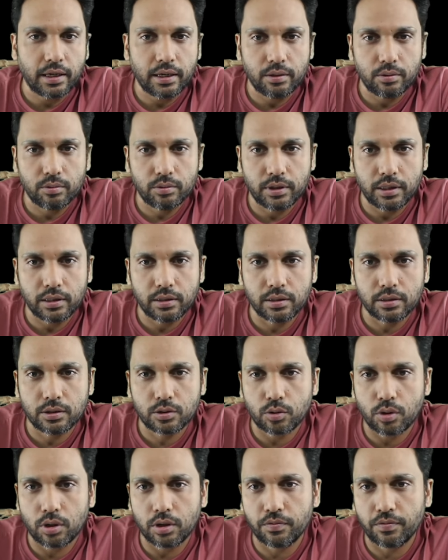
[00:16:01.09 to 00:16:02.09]
can do, then this
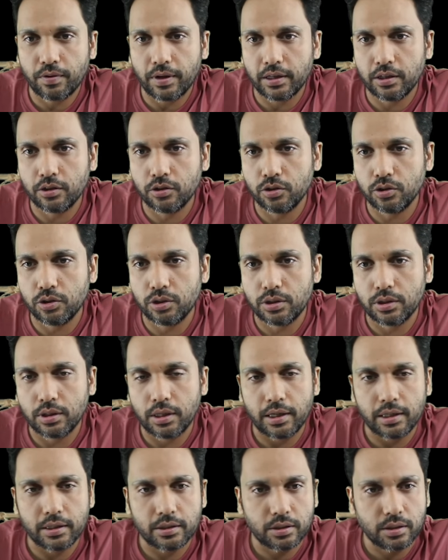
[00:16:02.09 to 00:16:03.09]
qualifies
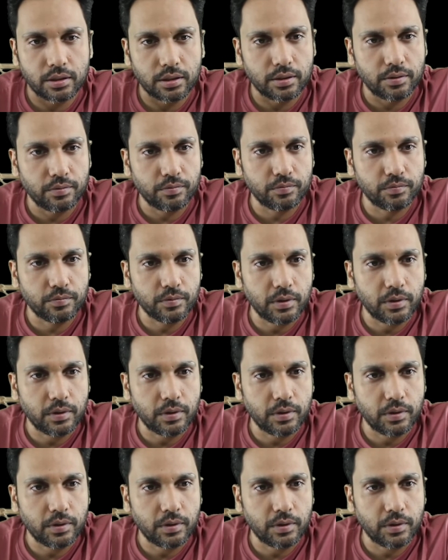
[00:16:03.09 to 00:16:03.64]
as a